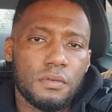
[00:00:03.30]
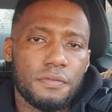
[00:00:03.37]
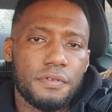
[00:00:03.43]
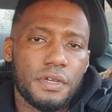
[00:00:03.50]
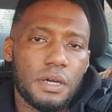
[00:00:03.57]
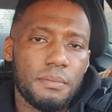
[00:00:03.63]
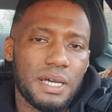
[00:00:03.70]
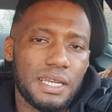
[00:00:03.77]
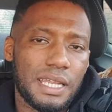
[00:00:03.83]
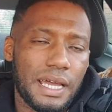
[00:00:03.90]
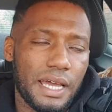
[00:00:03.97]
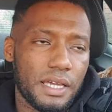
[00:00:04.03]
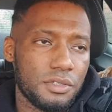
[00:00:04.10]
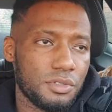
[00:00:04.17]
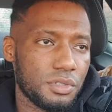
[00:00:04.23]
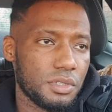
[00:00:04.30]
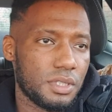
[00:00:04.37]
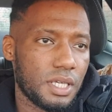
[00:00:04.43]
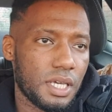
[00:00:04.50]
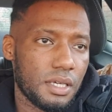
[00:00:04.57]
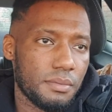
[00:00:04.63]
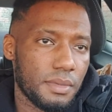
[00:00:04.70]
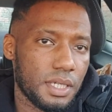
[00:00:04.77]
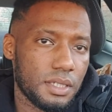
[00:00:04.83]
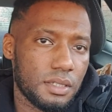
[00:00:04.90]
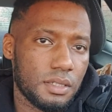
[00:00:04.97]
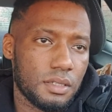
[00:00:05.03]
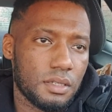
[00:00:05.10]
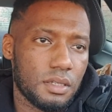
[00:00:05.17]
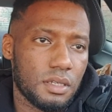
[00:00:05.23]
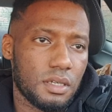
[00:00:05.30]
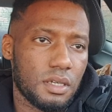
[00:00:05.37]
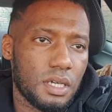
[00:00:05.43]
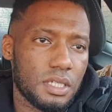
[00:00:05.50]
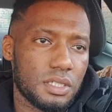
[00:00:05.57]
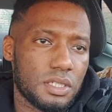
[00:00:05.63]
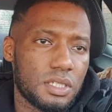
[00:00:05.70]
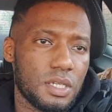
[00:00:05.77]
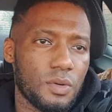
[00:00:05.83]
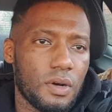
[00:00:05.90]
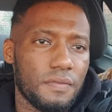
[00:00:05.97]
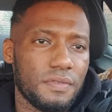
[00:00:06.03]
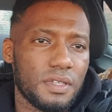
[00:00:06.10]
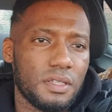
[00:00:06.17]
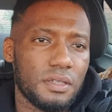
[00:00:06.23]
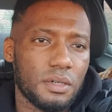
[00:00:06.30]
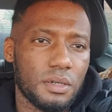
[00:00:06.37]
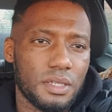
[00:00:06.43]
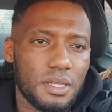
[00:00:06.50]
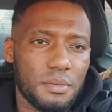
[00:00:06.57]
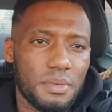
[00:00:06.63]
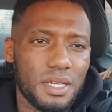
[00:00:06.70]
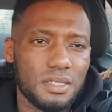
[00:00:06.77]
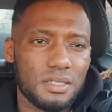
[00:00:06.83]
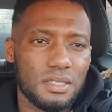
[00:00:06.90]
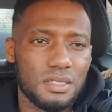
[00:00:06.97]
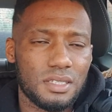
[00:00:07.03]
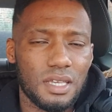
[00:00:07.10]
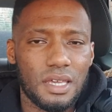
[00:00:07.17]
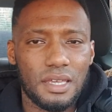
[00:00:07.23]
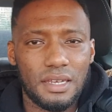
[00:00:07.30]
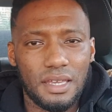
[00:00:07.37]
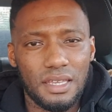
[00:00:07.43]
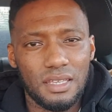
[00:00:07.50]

Free up man like Andrew Tate, man. I just see one video and they're basically saying that